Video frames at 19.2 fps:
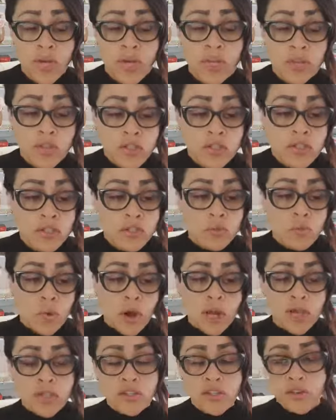And this is
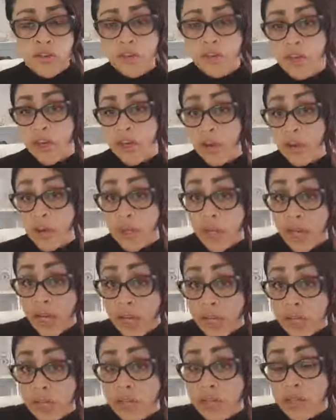why Sophia
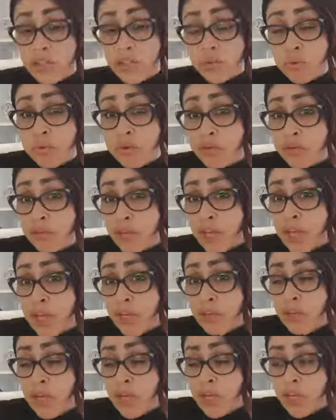created the Twin
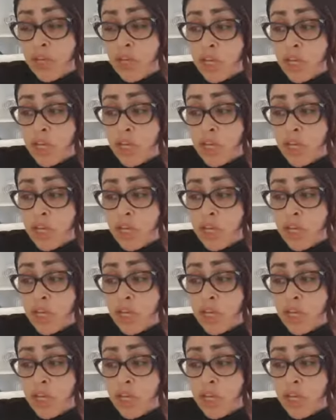Flame